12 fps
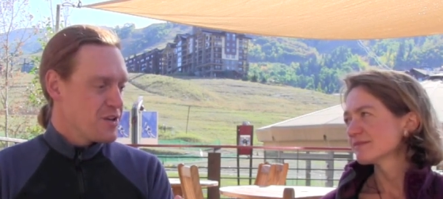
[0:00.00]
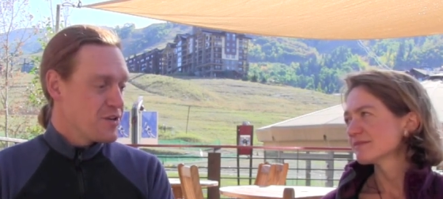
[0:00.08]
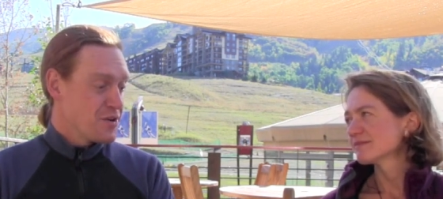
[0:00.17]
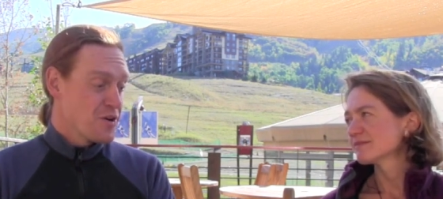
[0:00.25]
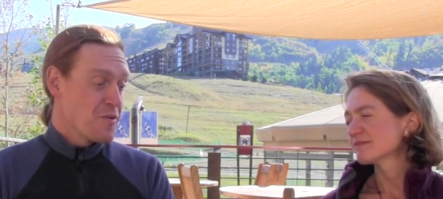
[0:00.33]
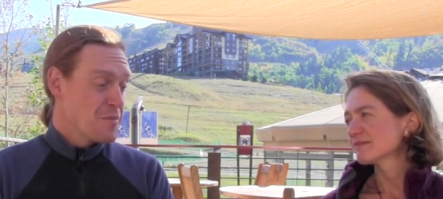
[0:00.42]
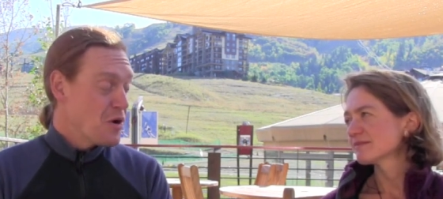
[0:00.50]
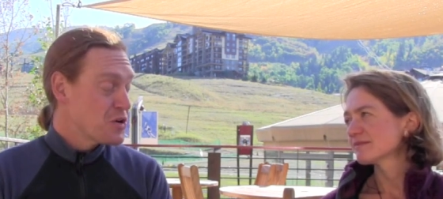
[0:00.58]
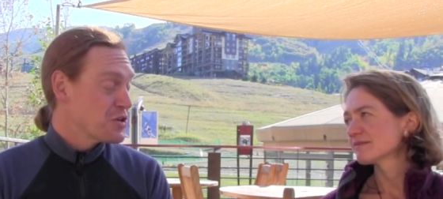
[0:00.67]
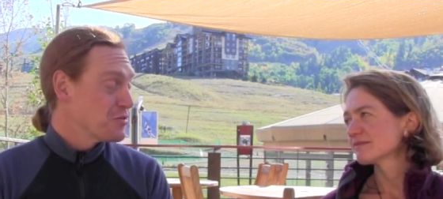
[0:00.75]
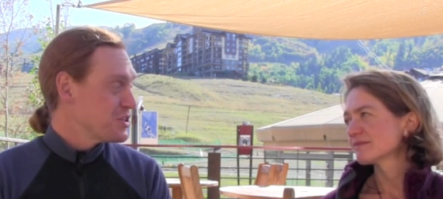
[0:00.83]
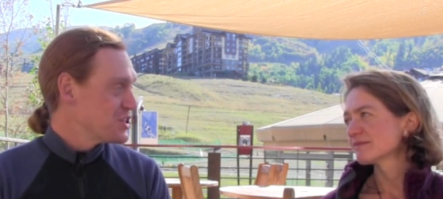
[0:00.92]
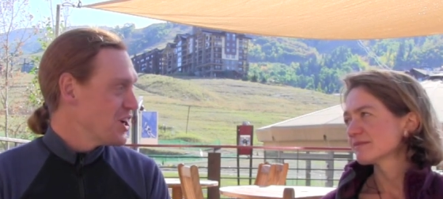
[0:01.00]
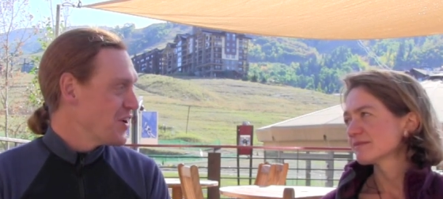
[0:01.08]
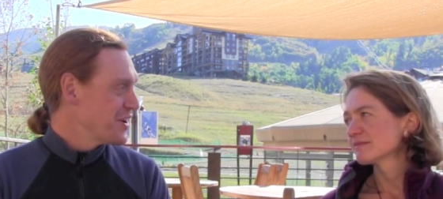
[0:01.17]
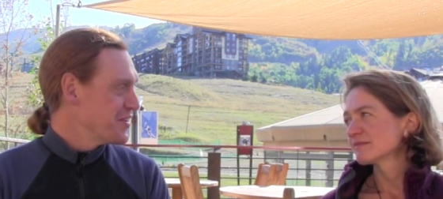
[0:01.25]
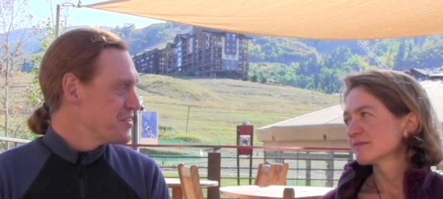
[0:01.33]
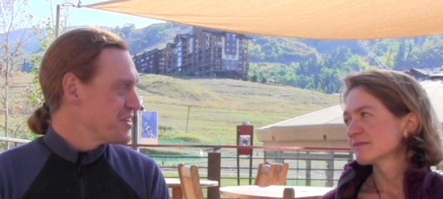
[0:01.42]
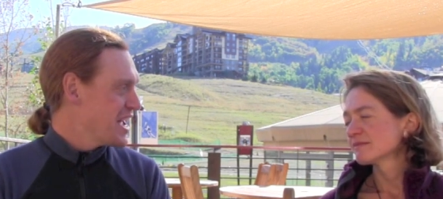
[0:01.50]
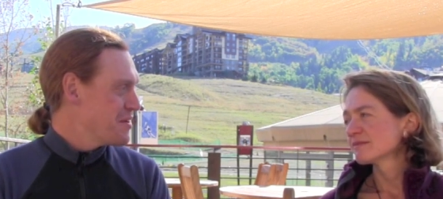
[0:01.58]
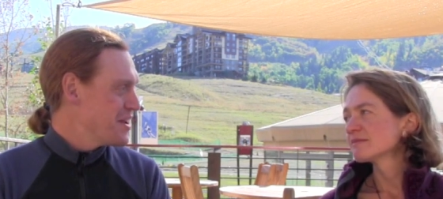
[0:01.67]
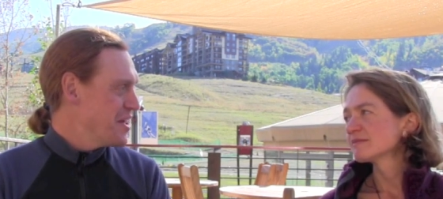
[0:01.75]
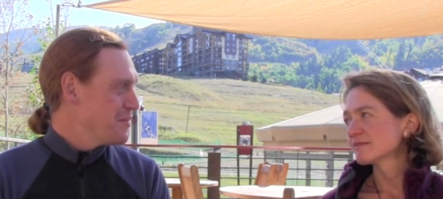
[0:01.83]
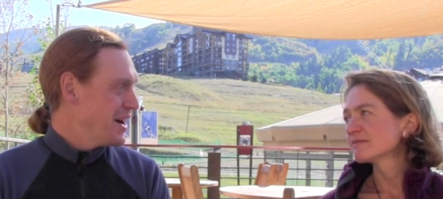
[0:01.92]
Speaker 1: you, your emotion was showing when you
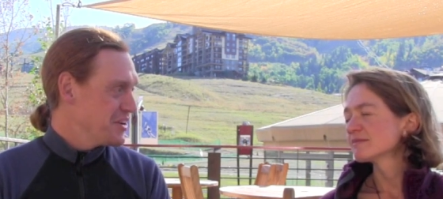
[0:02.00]
came to that